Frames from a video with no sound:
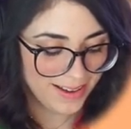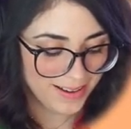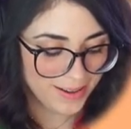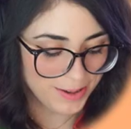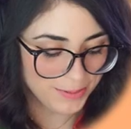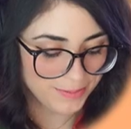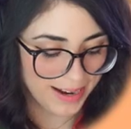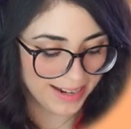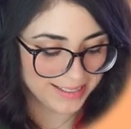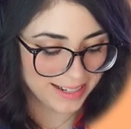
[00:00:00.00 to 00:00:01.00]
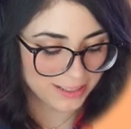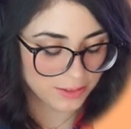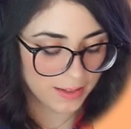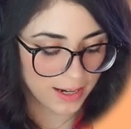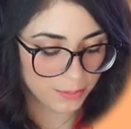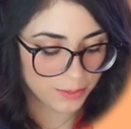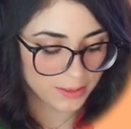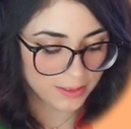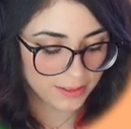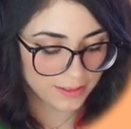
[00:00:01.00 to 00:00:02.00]
Oh my god, there's an amber
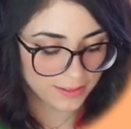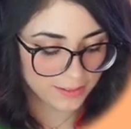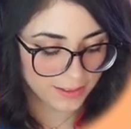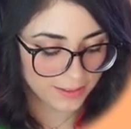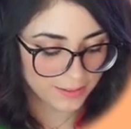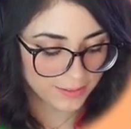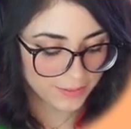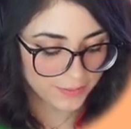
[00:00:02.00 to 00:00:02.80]
in there? Okay.